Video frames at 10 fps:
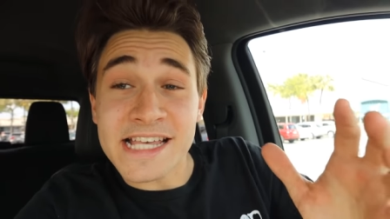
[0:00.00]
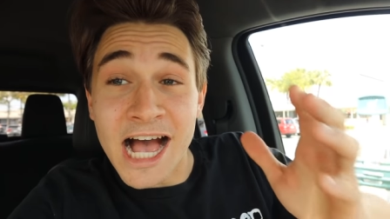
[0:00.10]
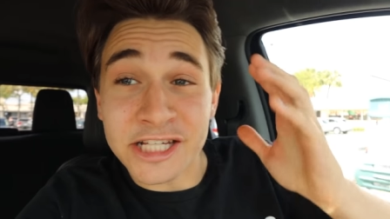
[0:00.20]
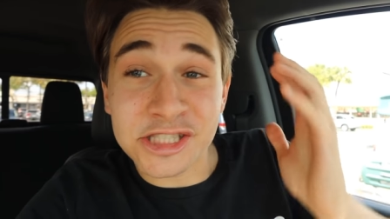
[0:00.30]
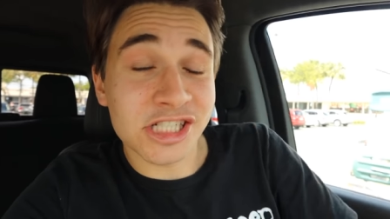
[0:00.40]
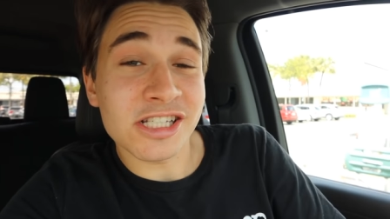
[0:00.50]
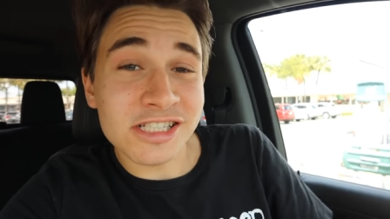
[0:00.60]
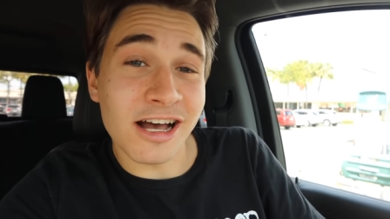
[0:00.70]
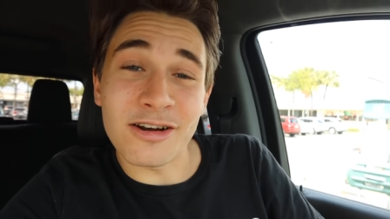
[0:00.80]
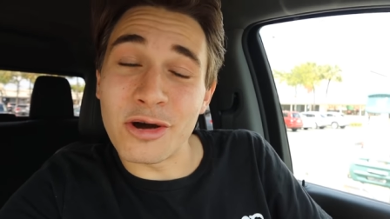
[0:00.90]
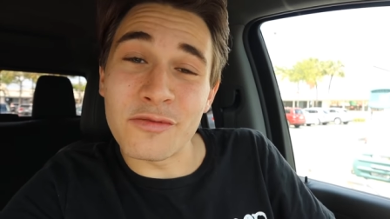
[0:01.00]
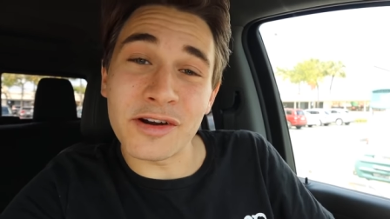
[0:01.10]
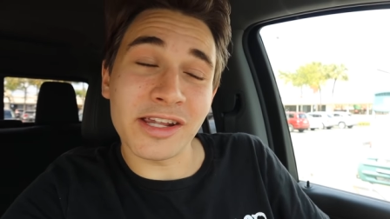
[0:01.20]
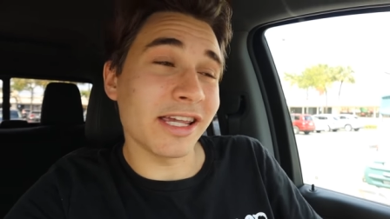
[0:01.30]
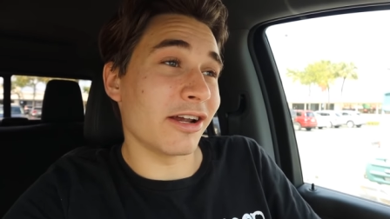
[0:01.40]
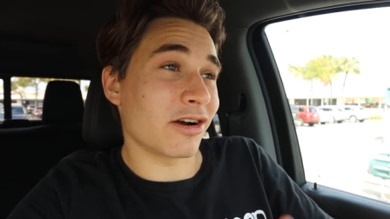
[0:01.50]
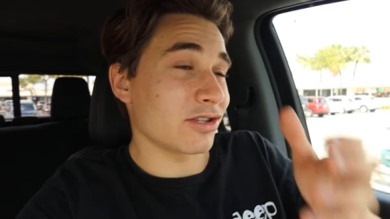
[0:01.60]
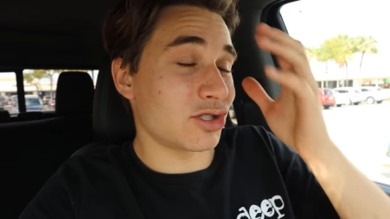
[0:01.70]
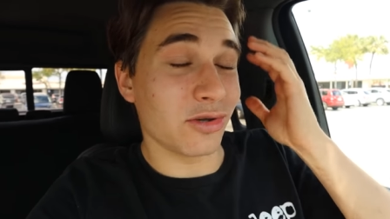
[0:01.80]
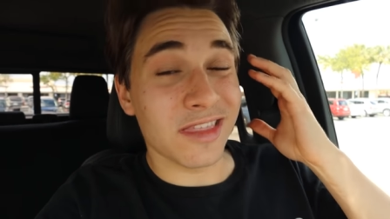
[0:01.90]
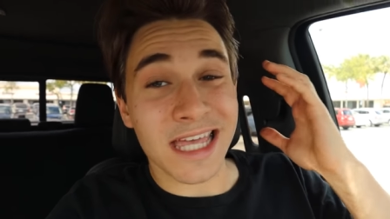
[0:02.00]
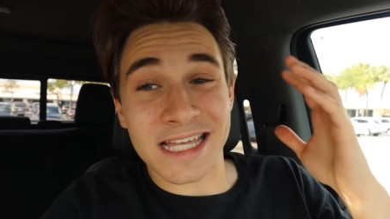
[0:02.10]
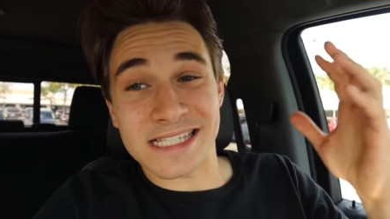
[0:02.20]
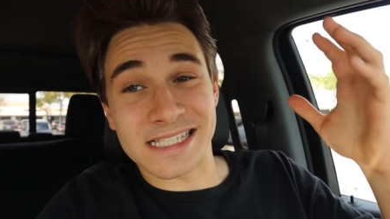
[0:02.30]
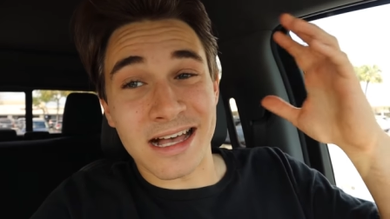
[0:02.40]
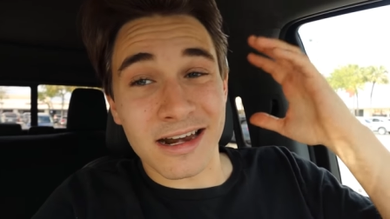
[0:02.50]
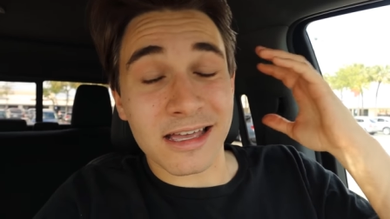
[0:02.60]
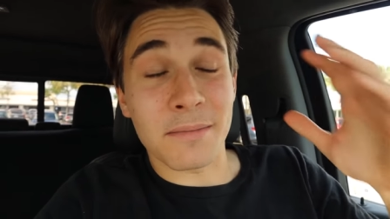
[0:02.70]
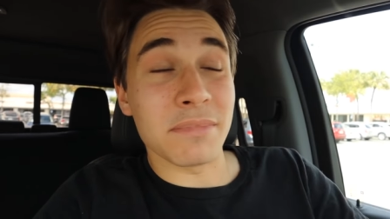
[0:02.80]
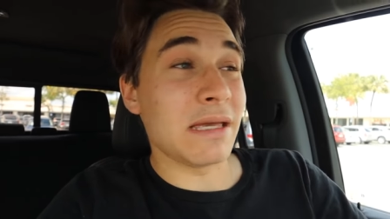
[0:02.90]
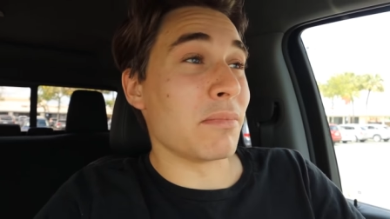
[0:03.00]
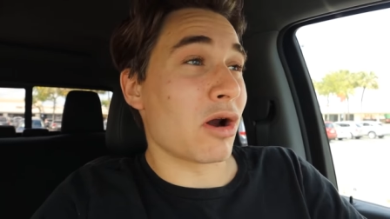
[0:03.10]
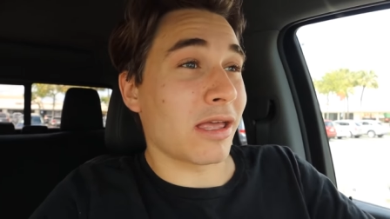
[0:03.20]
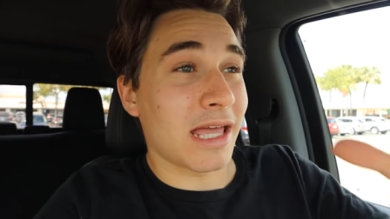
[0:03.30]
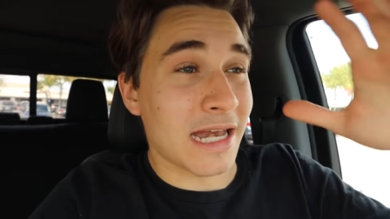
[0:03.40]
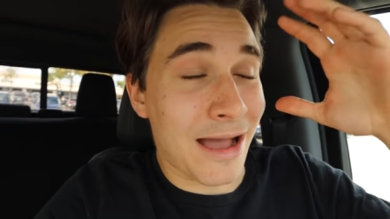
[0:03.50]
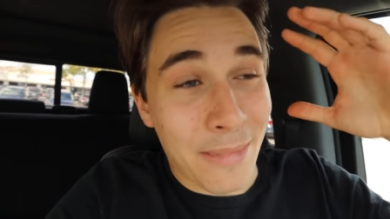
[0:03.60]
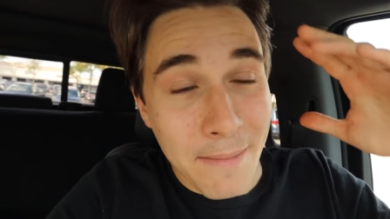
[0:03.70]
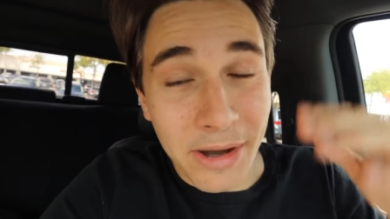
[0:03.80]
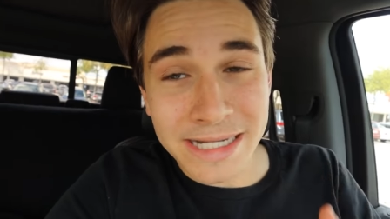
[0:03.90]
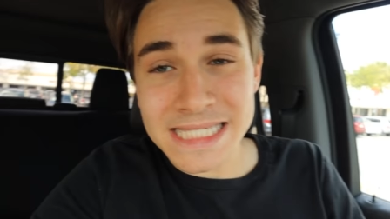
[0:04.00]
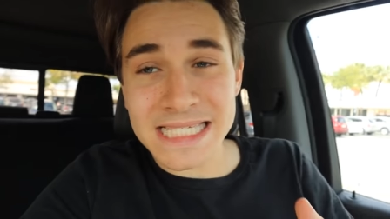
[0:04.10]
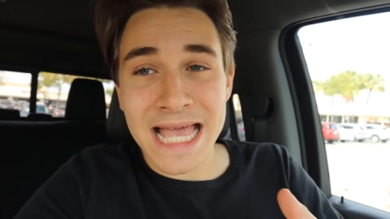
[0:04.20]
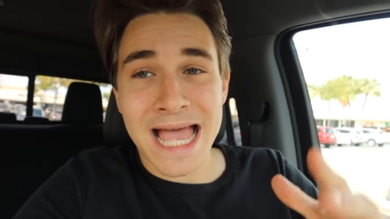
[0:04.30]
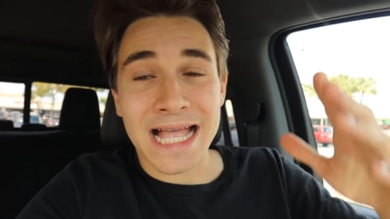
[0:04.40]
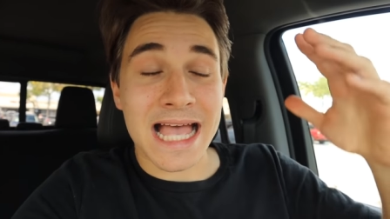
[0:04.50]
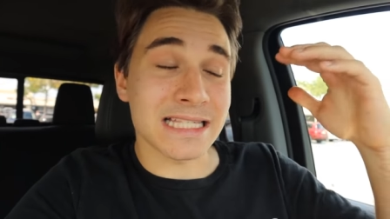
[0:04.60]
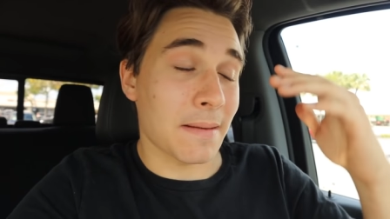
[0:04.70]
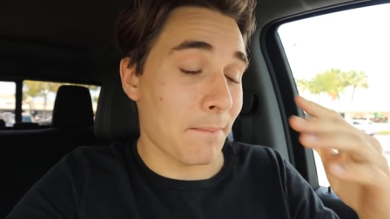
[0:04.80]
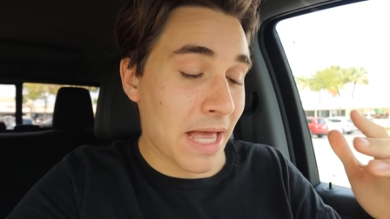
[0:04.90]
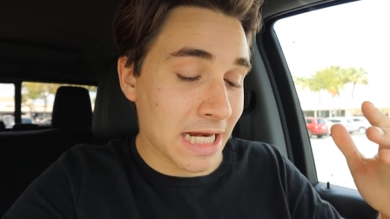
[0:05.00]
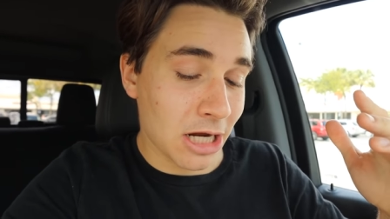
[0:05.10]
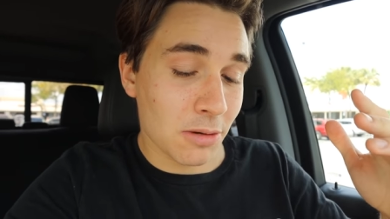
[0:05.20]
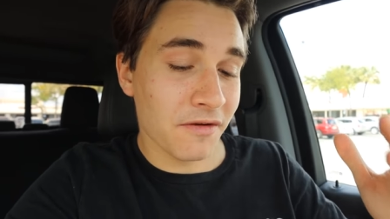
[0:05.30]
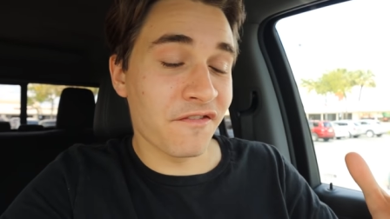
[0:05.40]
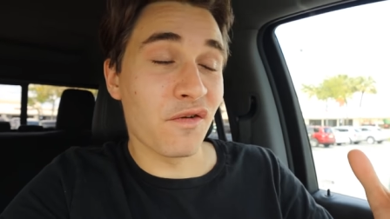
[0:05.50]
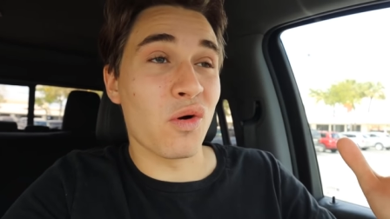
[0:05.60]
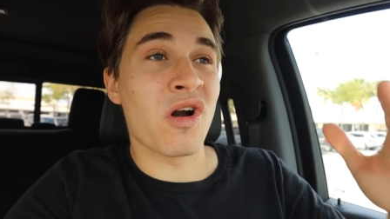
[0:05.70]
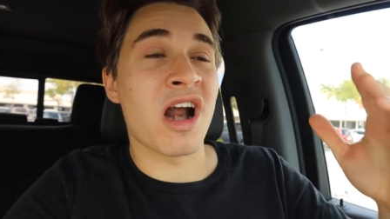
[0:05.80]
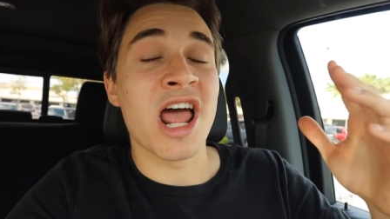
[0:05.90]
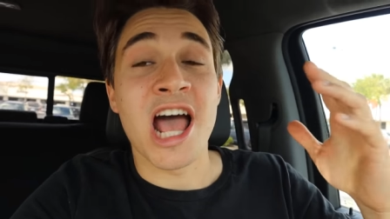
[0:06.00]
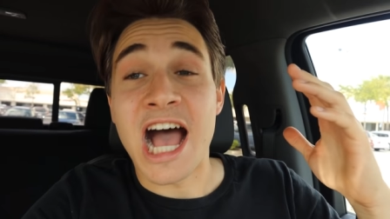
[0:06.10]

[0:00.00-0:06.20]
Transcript: I just got over here to the exotic meat market. Now my buddy Zach has been here before.